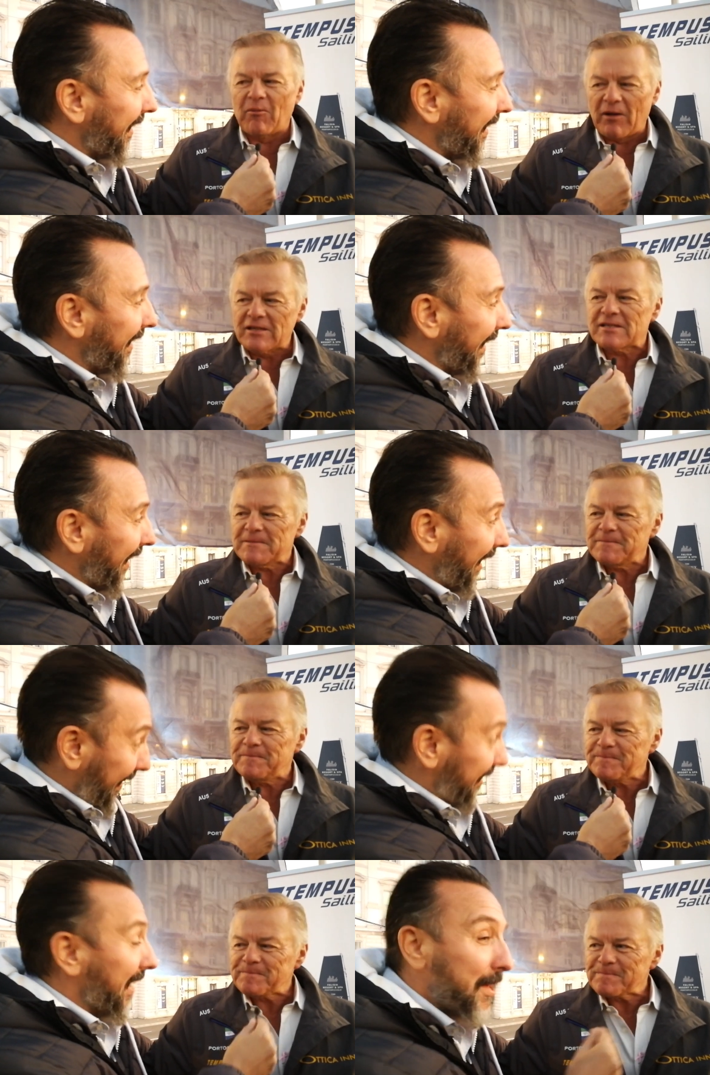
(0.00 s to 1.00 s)
Speaker 1: place.
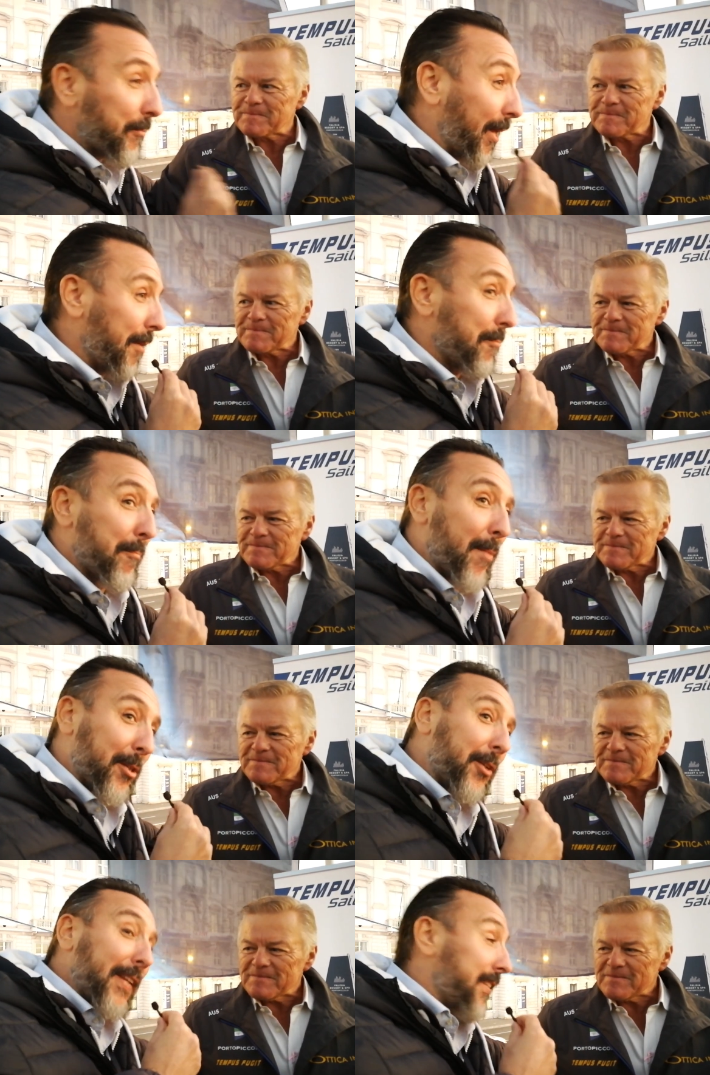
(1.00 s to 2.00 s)
Speaker 2: But most
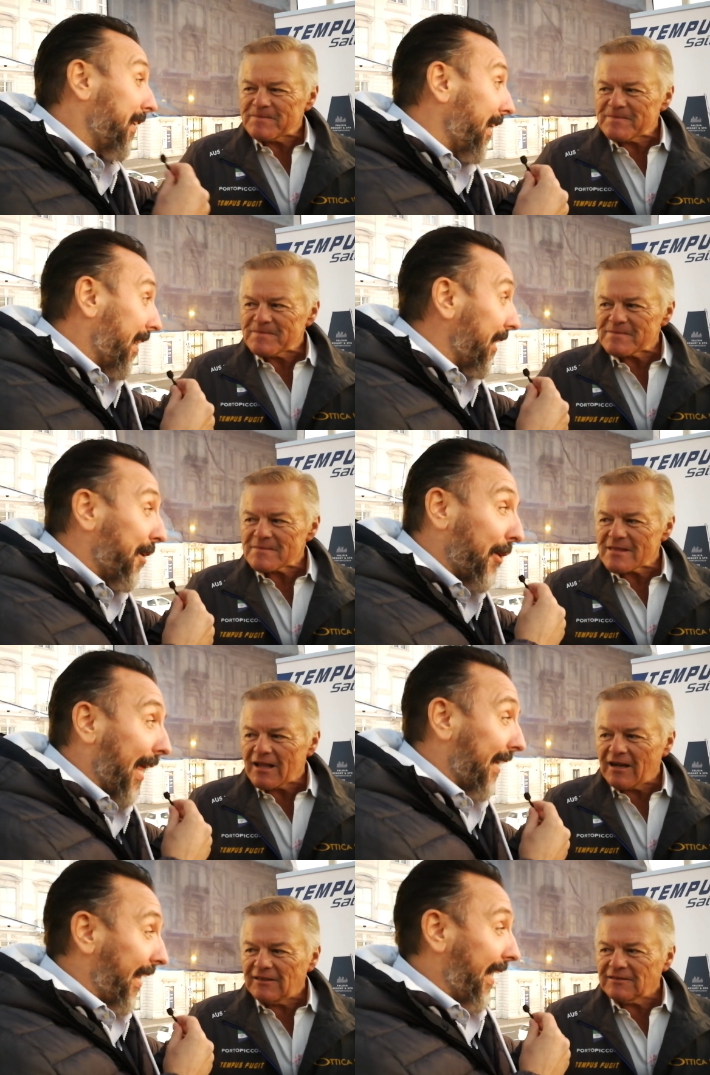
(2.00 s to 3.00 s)
of the city, I think you
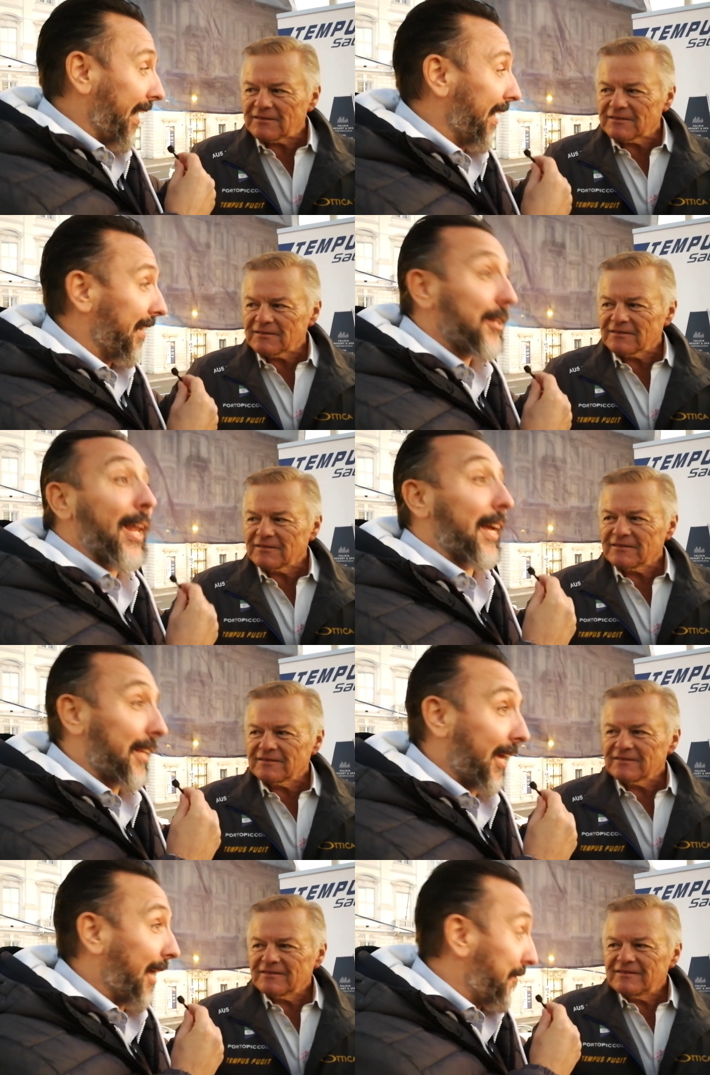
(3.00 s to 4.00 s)
like the you like the
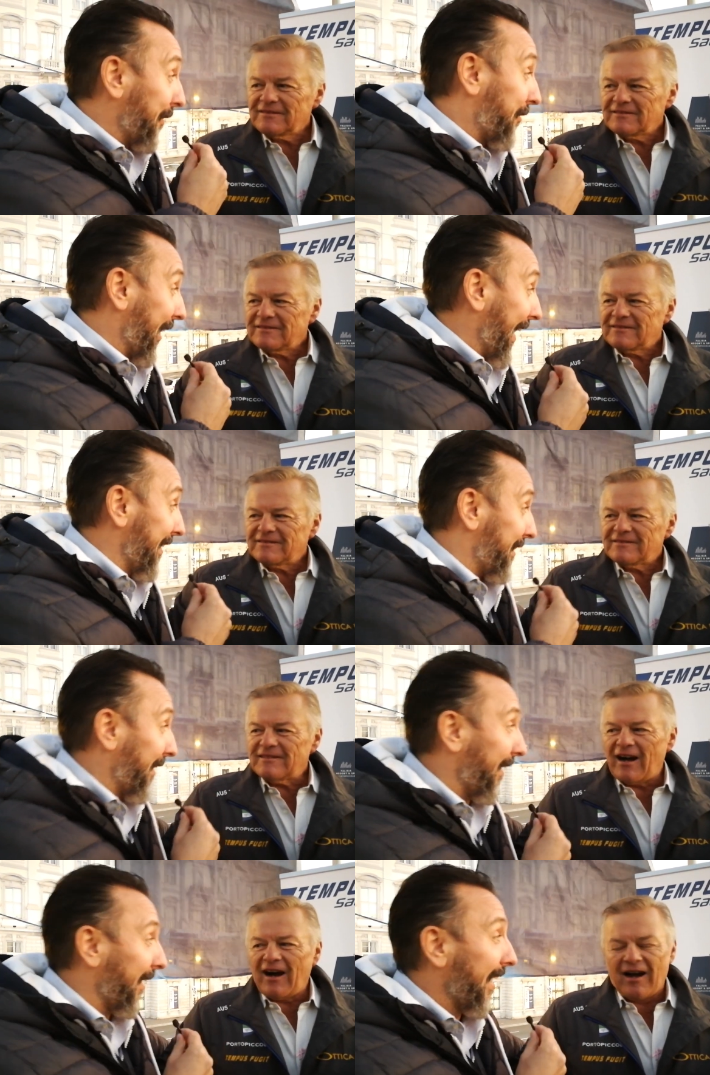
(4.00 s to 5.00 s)
Gulf of Trieste
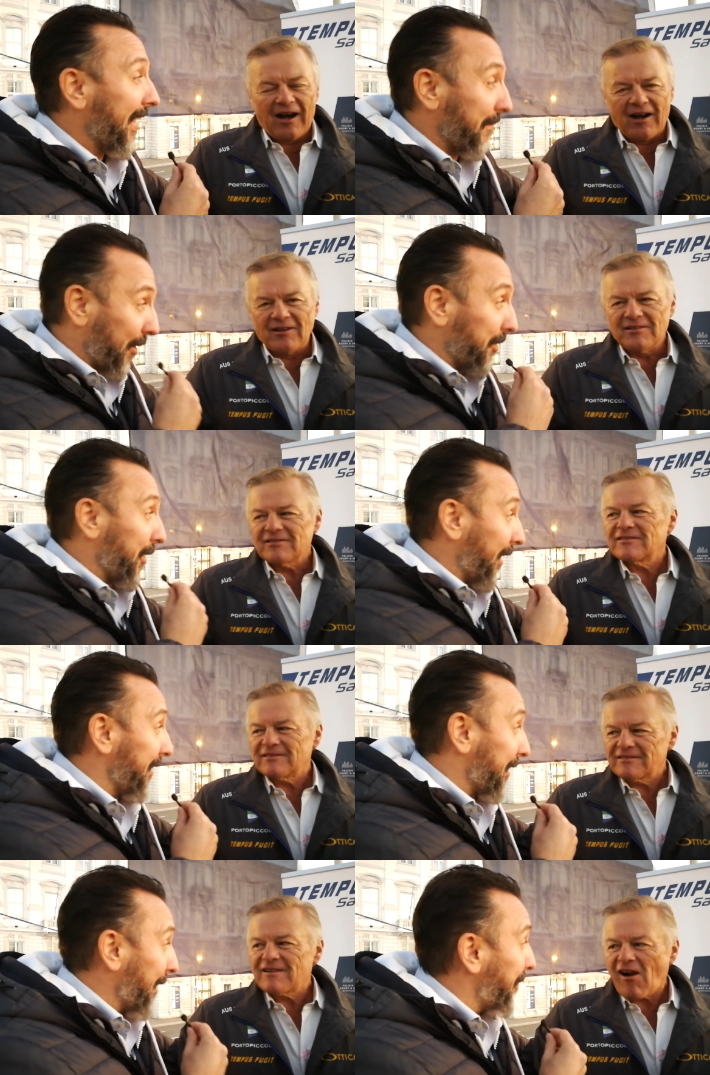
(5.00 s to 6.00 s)
uh,
Speaker 1: because you are the
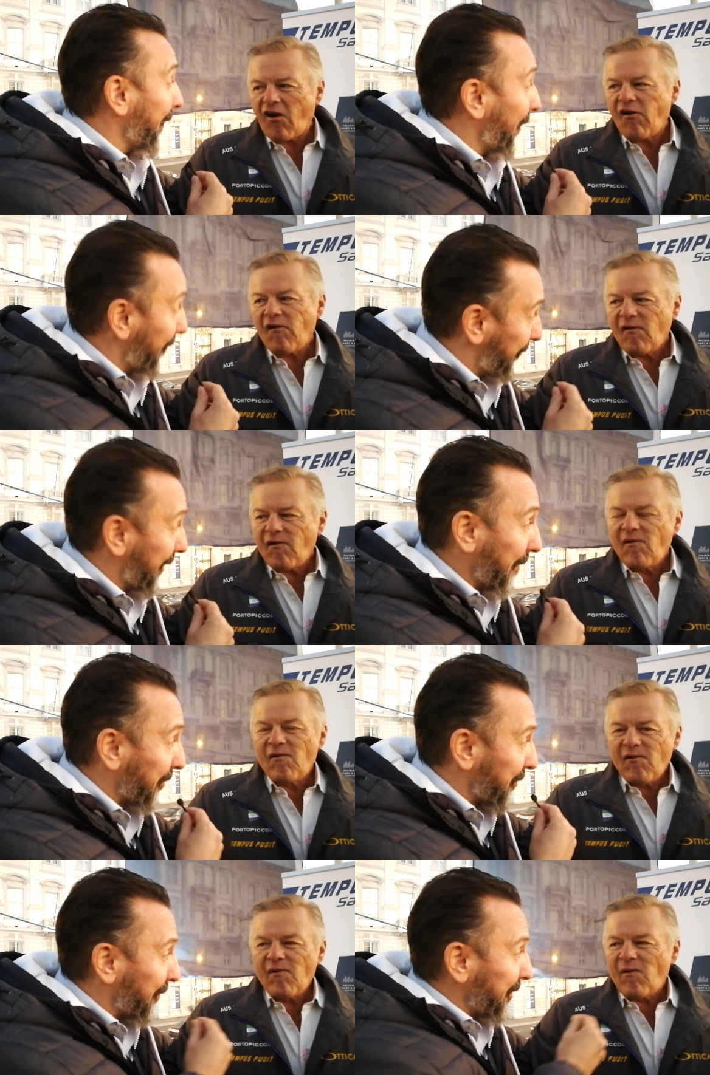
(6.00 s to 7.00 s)
skipper of Tempus
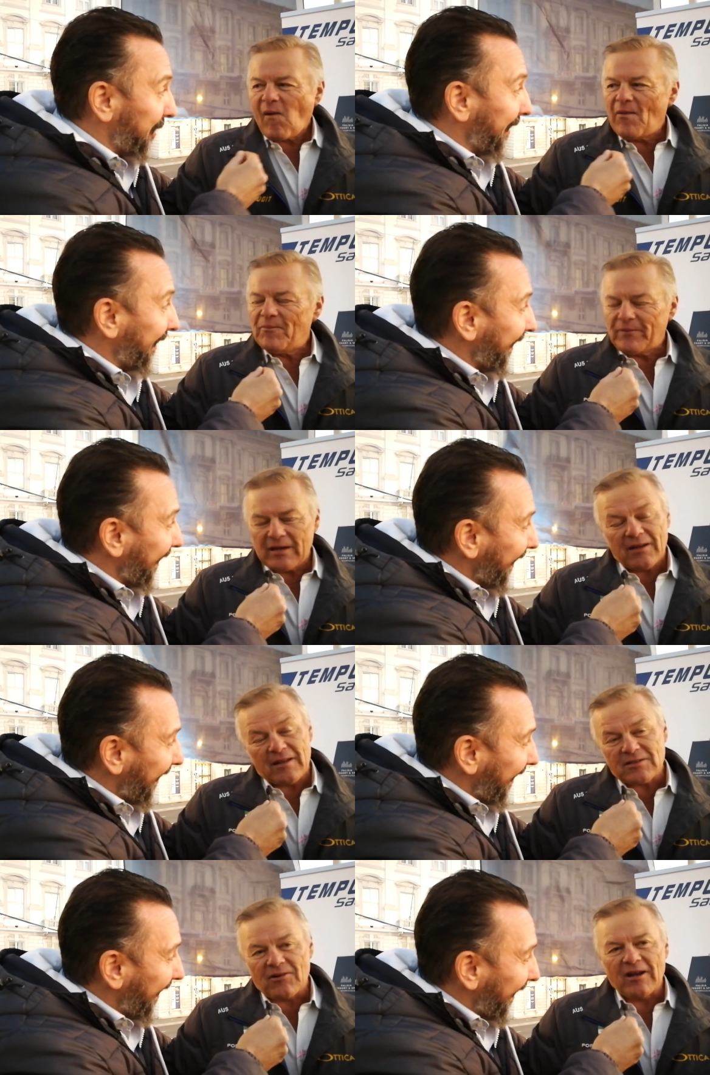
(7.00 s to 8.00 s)
Fugit. Yeah,
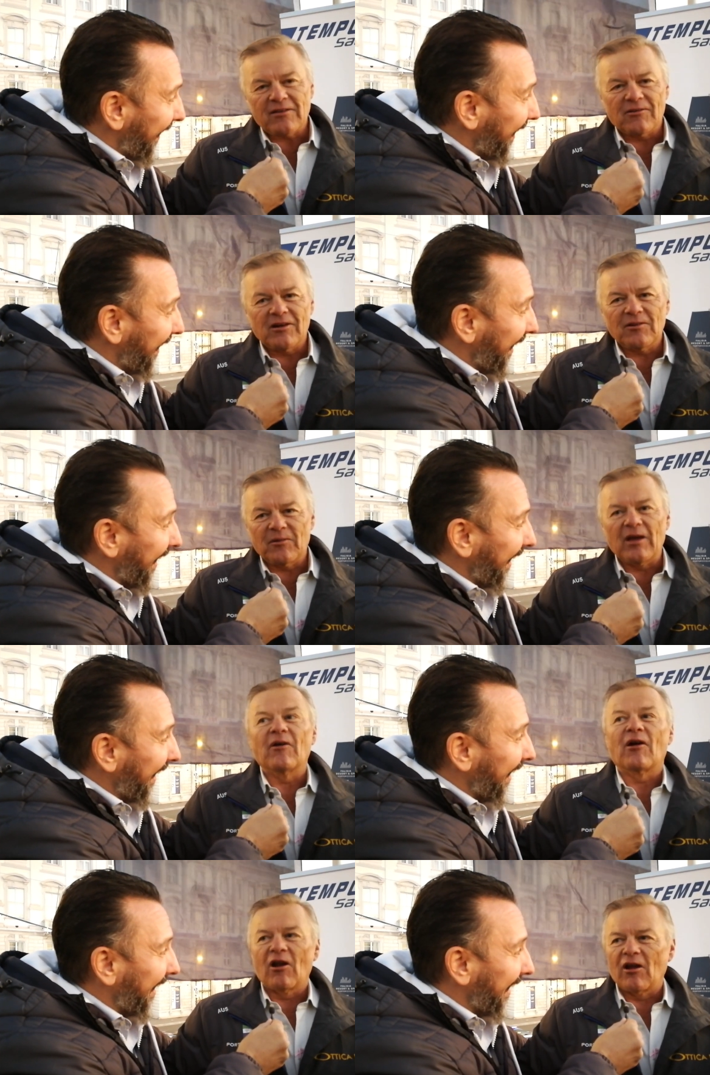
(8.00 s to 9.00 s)
that's right. Well, we are
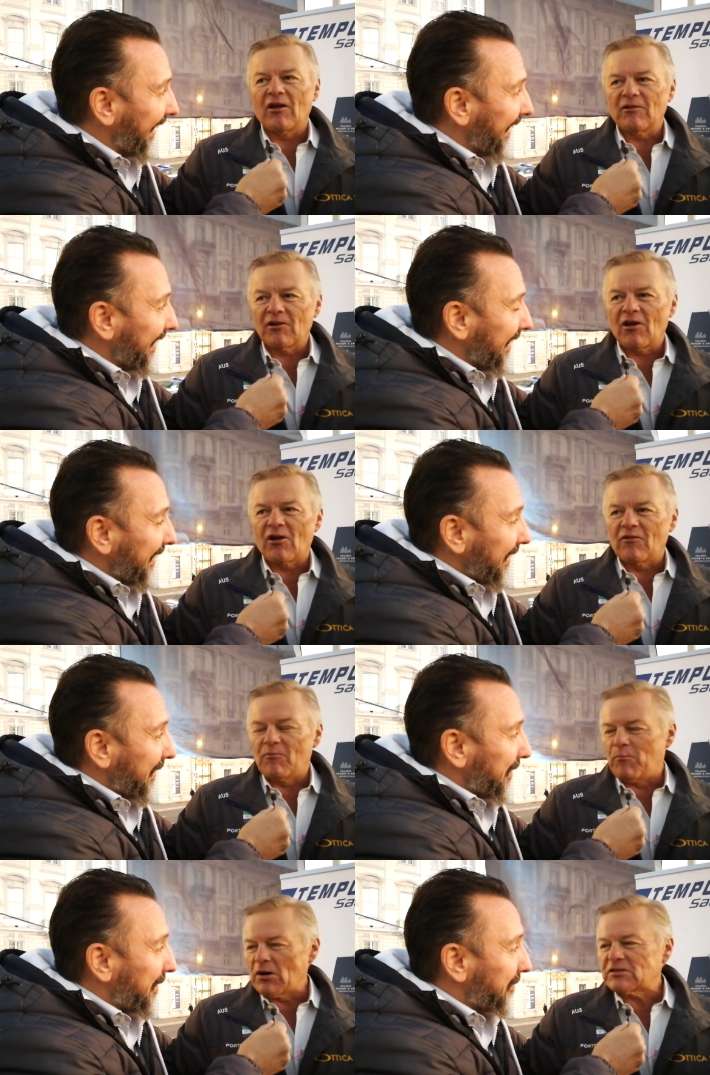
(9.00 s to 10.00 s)
a lot of
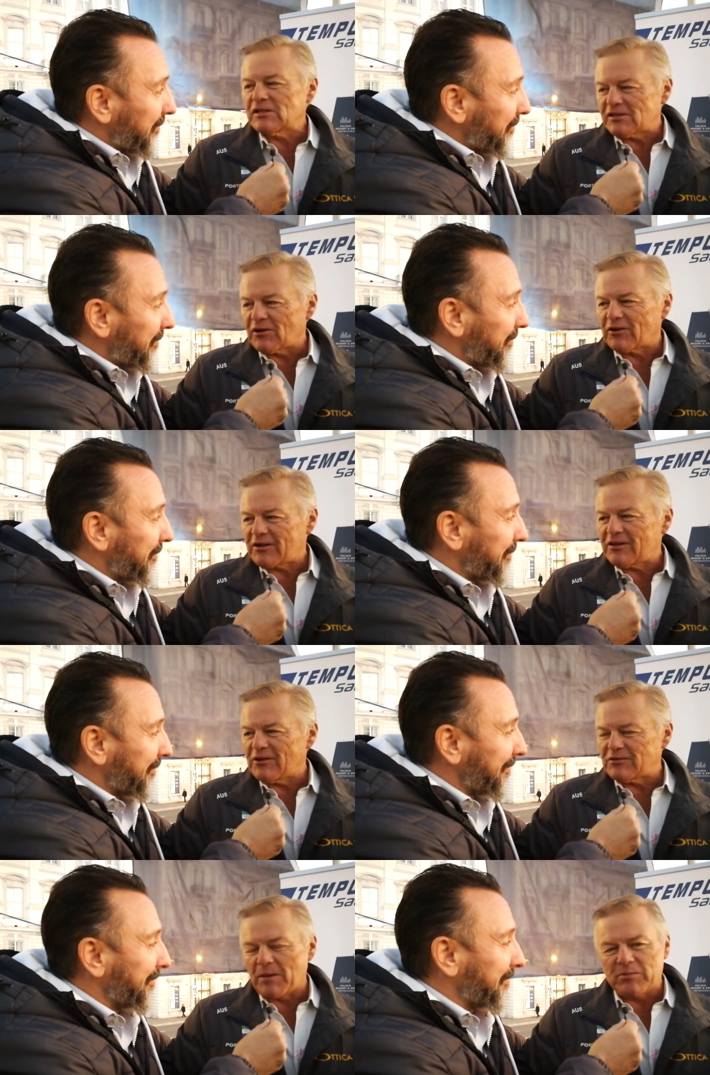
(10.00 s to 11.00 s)
bosses on on
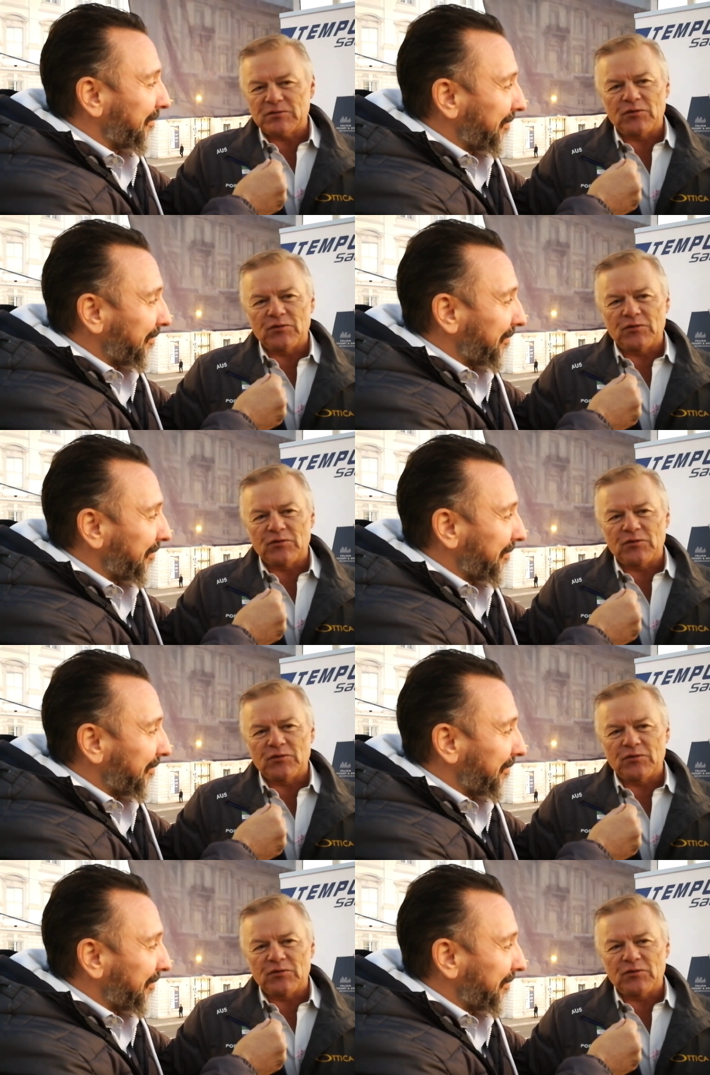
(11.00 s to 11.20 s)
Tempus